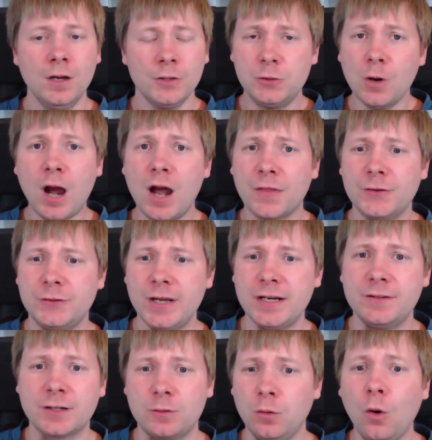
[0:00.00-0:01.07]
You are the
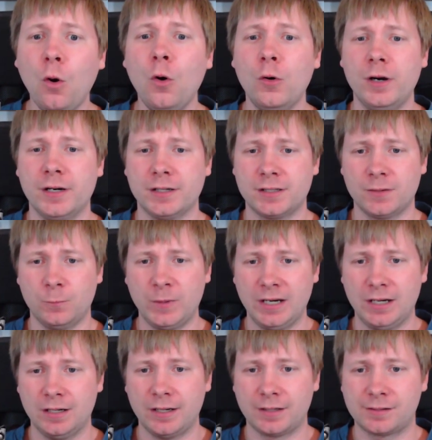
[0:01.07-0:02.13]
Daedric Lord,
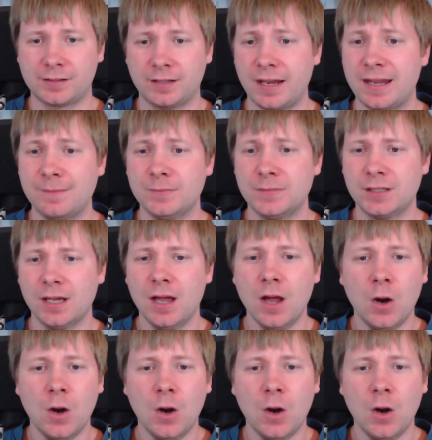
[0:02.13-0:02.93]
Weedle exclaimed.